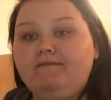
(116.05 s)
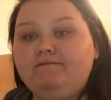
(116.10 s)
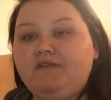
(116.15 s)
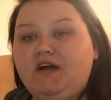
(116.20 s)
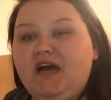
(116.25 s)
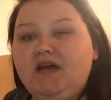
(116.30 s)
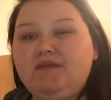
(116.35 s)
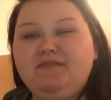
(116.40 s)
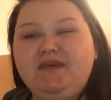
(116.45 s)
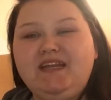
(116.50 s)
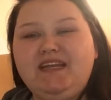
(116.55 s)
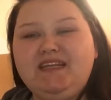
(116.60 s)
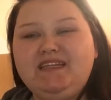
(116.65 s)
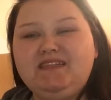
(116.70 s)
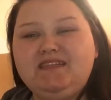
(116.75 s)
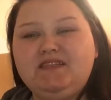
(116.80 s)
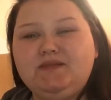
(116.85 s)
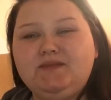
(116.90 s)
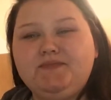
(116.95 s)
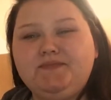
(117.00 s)
5
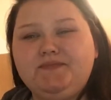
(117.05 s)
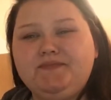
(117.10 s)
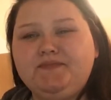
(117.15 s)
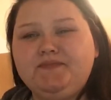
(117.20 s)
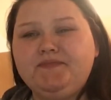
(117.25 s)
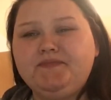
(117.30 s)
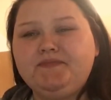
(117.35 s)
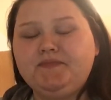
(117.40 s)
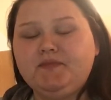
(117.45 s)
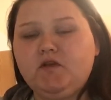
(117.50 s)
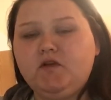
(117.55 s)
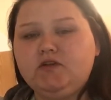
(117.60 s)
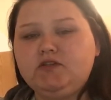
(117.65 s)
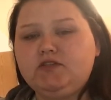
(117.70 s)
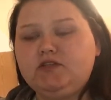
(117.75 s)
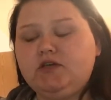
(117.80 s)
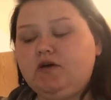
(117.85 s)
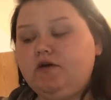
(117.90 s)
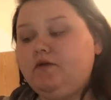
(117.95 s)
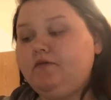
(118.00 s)
minutes or
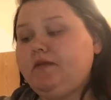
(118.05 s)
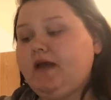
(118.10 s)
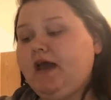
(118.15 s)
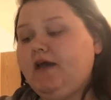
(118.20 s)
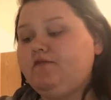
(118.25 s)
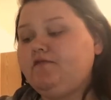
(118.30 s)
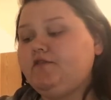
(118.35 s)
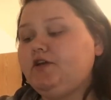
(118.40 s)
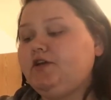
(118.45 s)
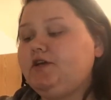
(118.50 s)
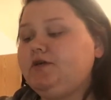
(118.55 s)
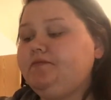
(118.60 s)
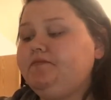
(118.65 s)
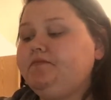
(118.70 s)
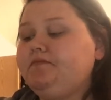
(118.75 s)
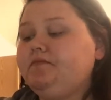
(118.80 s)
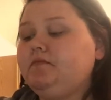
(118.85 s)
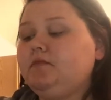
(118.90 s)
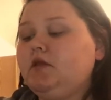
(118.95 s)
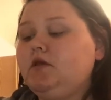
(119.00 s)
so after
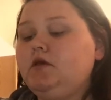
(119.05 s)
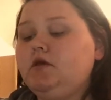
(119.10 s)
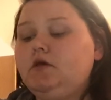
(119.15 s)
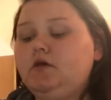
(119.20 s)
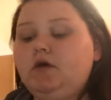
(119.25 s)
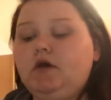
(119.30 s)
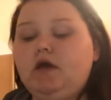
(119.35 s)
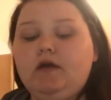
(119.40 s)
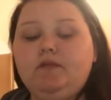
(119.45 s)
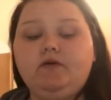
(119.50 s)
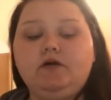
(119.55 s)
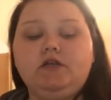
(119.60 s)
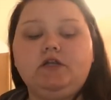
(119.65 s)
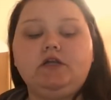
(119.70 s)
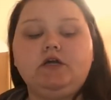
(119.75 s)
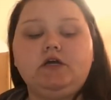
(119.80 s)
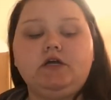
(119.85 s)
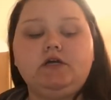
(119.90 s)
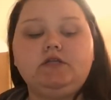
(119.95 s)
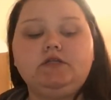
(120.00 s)
I put
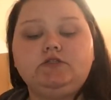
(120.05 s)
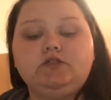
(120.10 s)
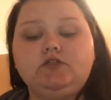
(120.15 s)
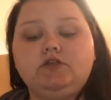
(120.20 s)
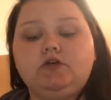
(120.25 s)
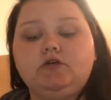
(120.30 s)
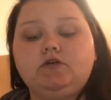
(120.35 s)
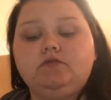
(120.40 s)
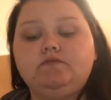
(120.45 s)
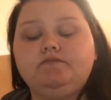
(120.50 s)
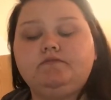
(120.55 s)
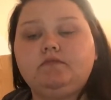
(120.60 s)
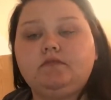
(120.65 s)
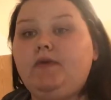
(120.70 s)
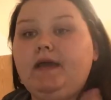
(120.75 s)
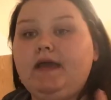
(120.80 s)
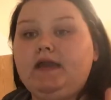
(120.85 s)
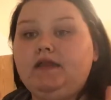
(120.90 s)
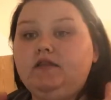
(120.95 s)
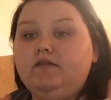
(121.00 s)
it on, so
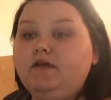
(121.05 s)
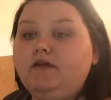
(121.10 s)
wait in the